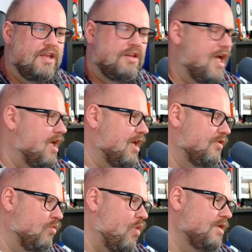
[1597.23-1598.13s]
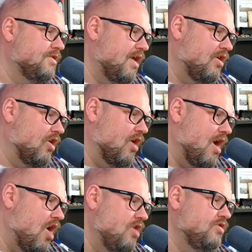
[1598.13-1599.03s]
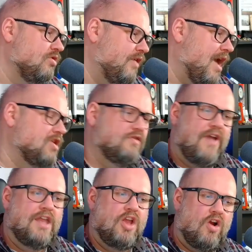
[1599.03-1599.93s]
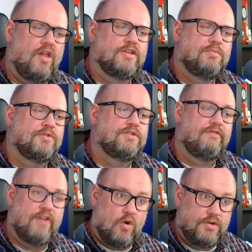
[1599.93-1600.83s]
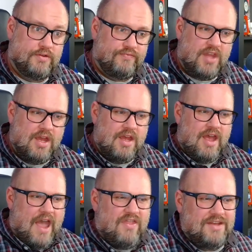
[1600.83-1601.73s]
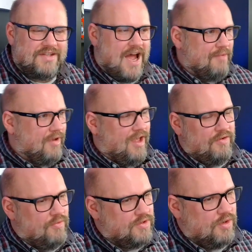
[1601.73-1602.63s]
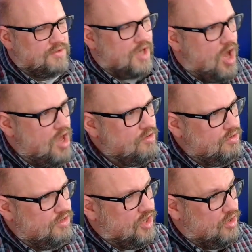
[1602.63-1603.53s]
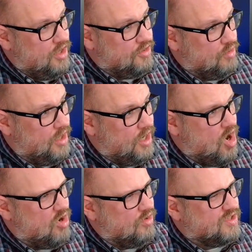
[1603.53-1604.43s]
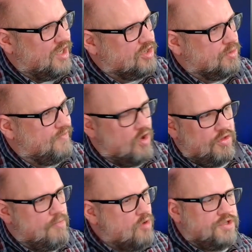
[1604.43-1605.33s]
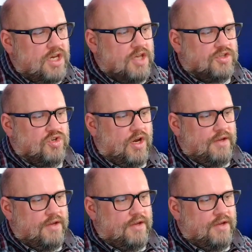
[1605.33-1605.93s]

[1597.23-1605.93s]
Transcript: The ones that are under the age of 80 are eligible to vote. And this time, there was 133 cardinals eligible to vote, the most in history.